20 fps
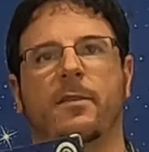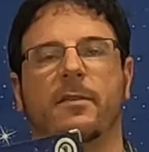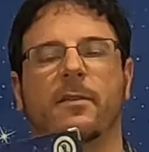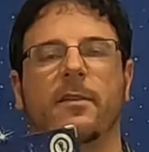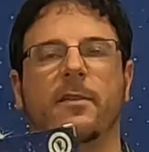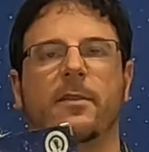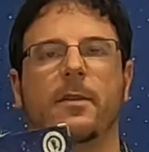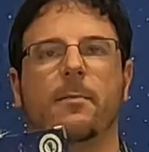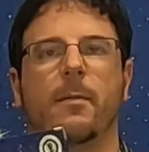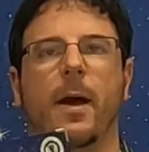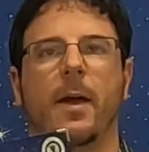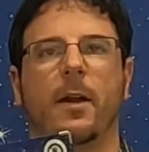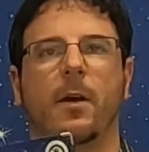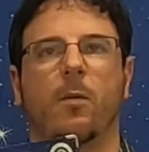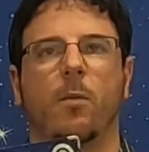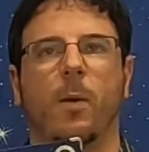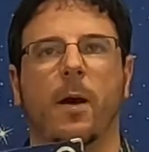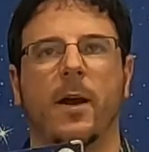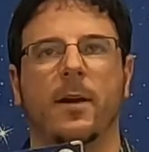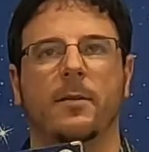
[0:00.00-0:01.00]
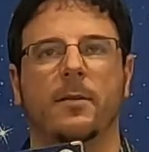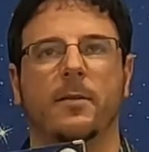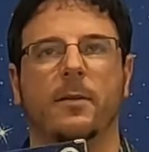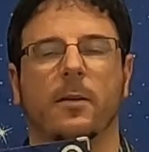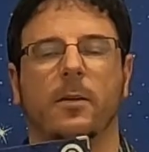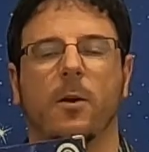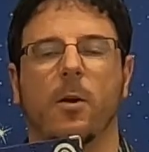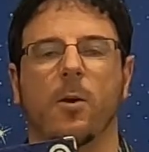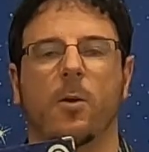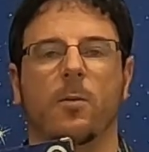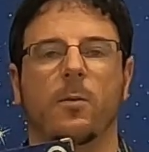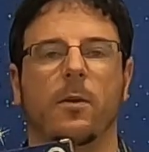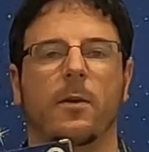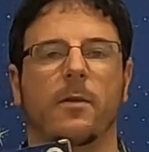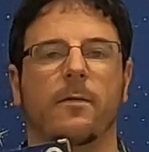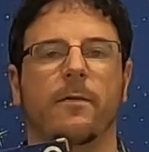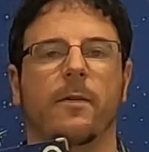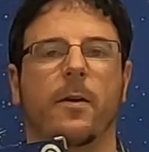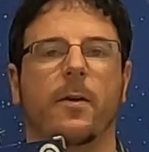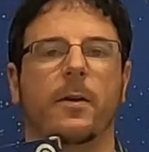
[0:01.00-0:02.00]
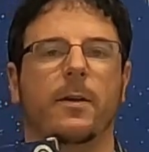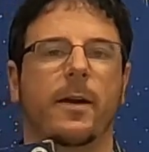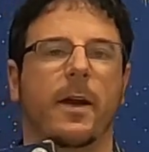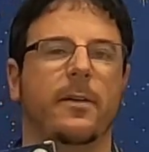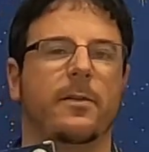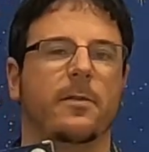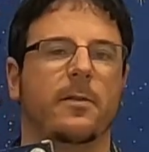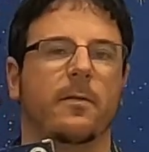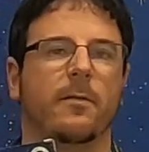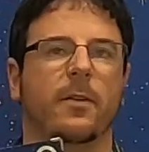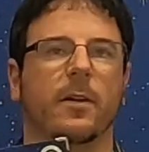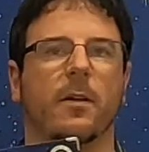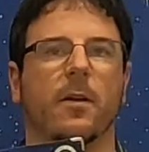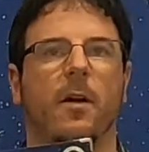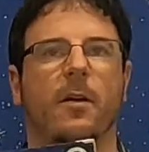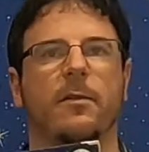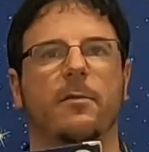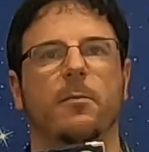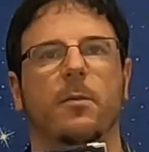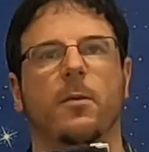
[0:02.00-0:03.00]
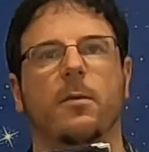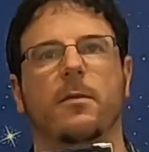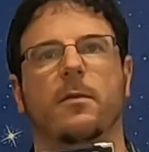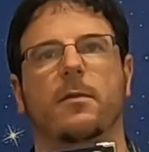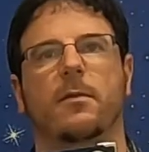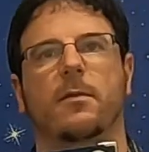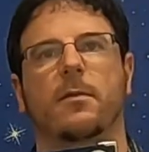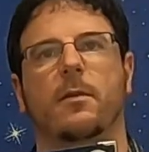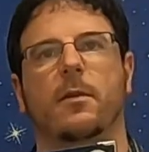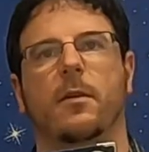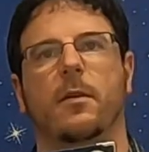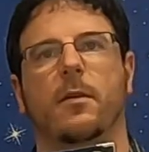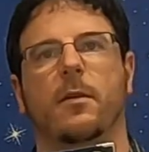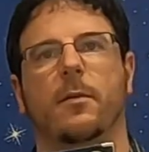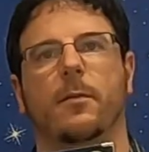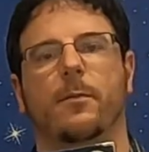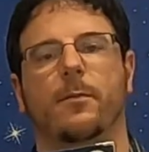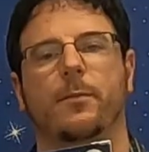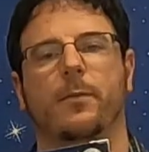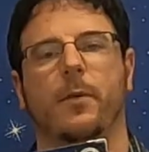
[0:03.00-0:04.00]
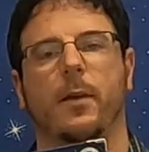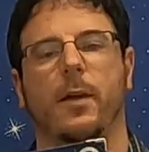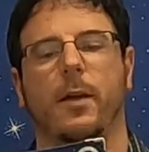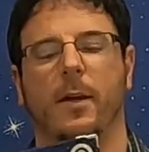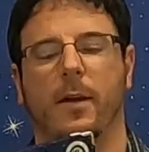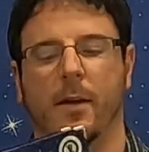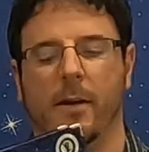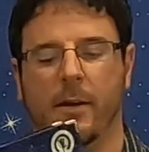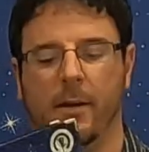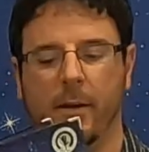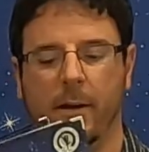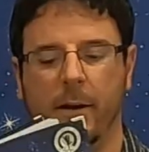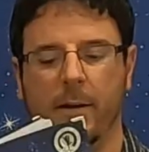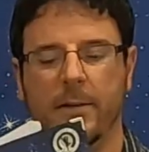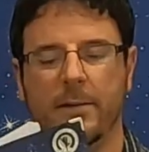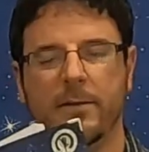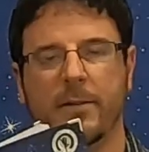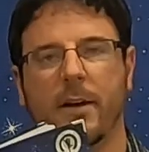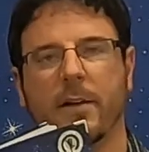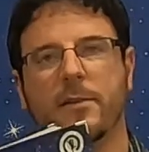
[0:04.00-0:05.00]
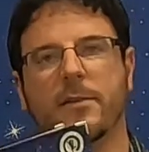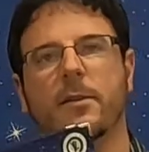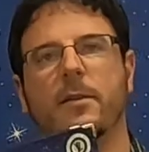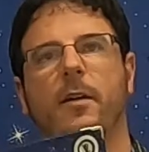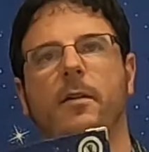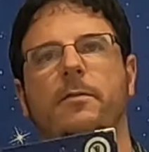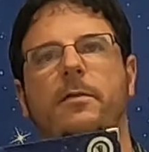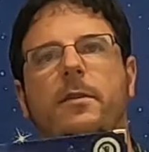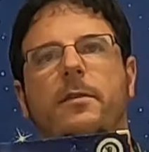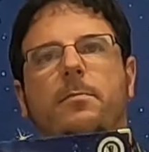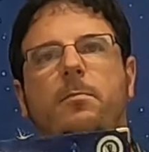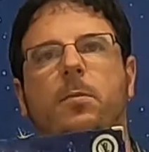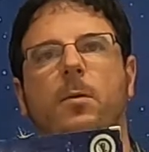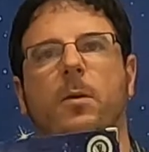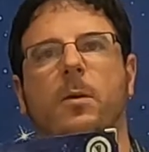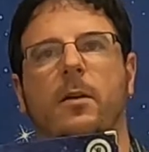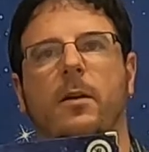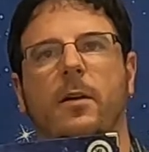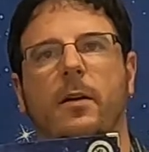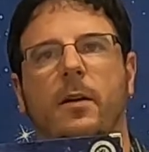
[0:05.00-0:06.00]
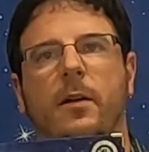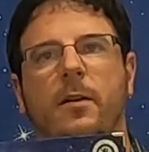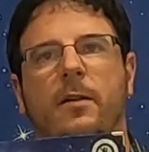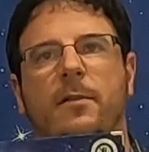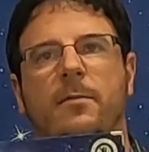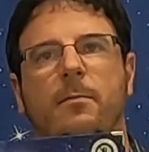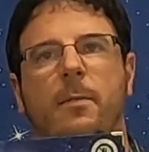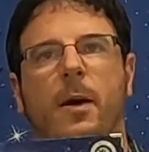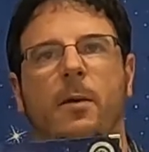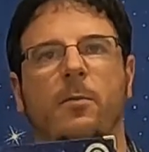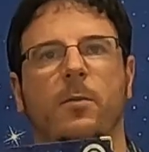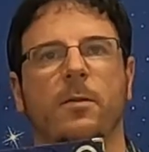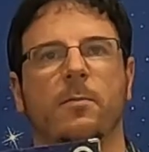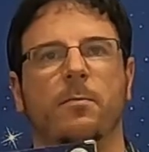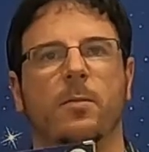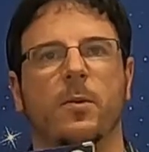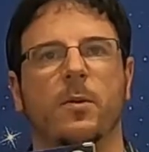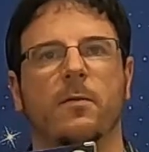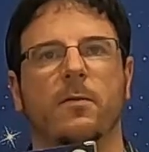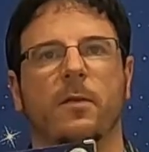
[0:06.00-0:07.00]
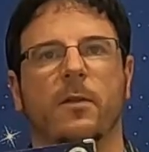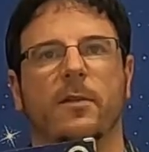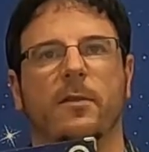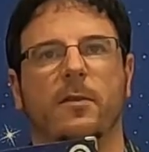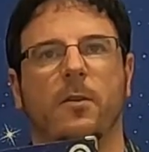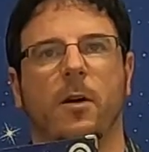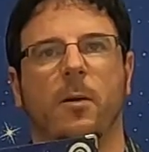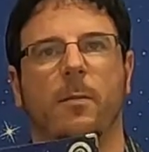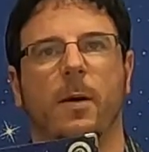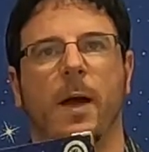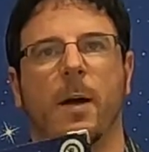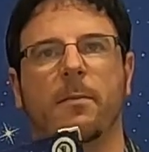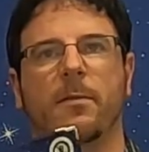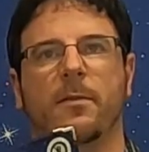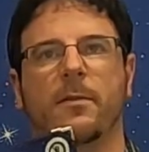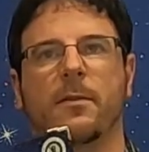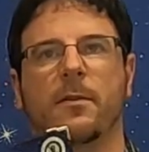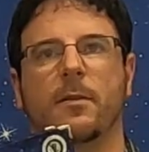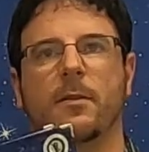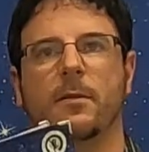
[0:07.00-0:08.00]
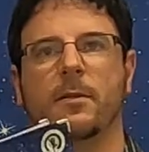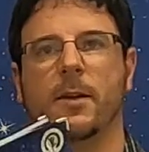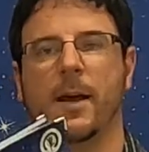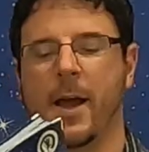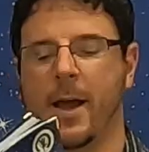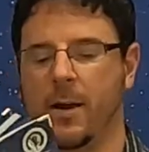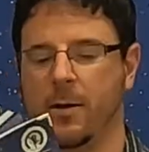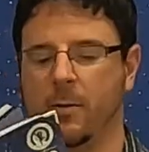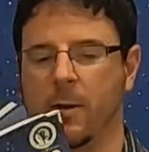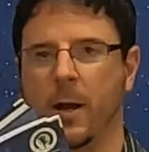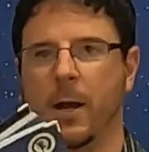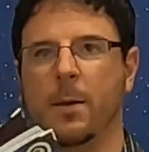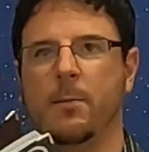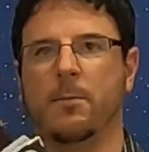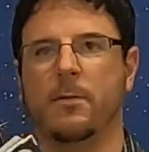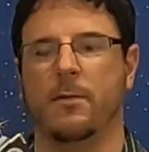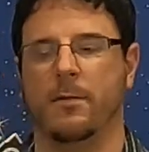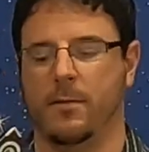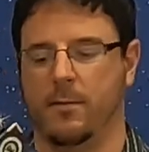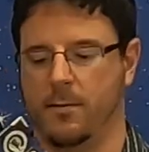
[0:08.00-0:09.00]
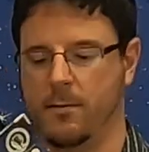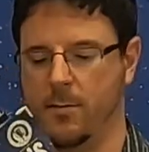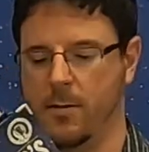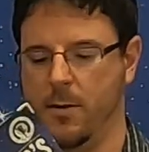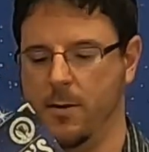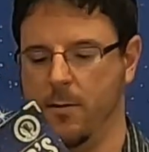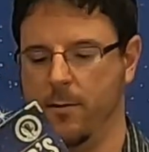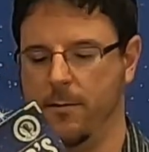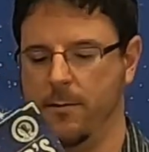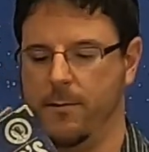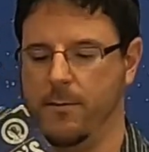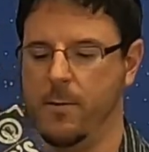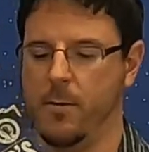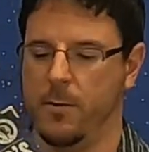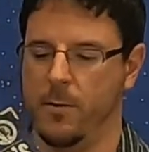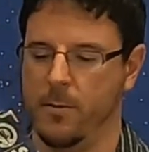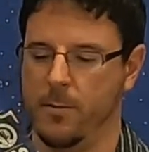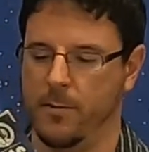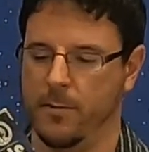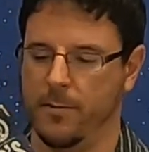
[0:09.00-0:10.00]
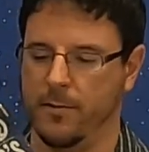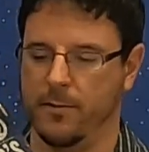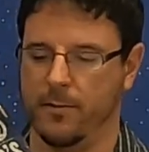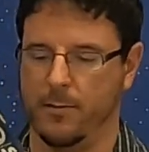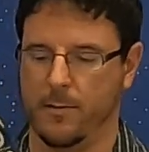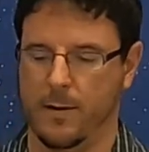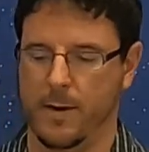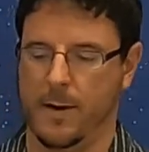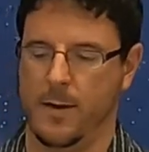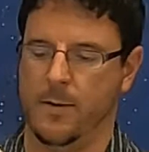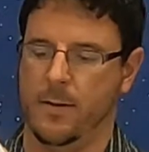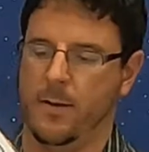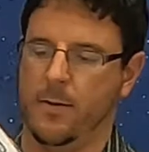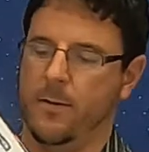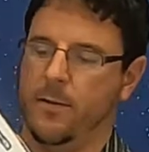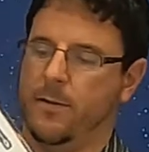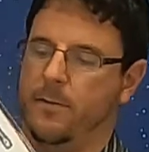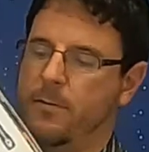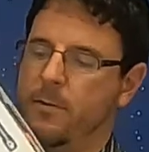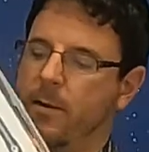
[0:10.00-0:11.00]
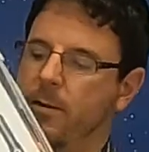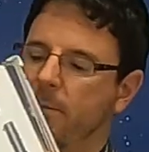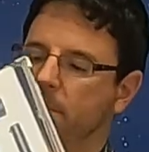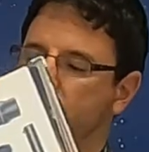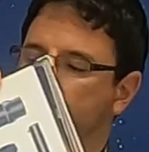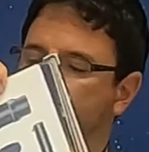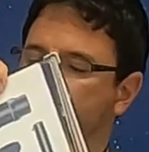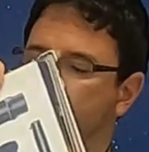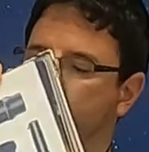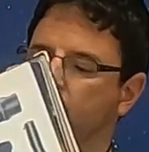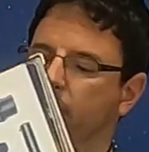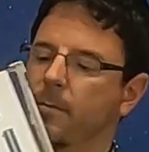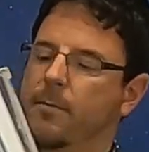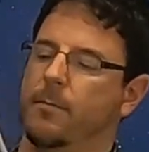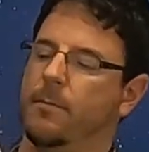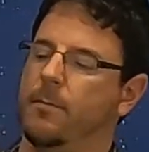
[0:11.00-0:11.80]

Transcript: a systematic way to decode the very nature of the cosmos. Each section of this book is met with beautiful star maps, diagrams, photos, and illustrations.